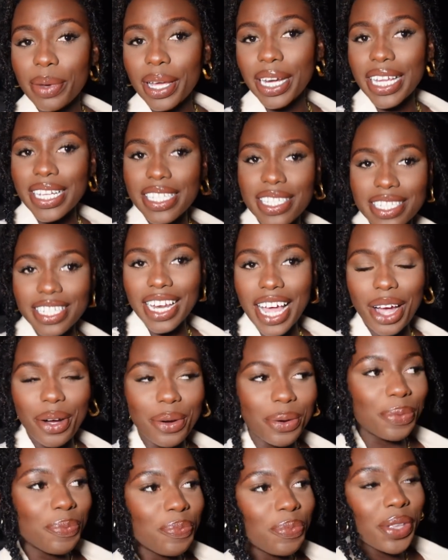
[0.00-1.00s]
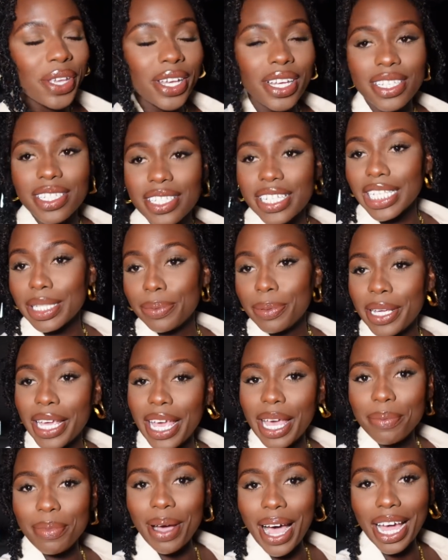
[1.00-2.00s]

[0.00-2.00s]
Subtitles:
and it's now 6 p.m.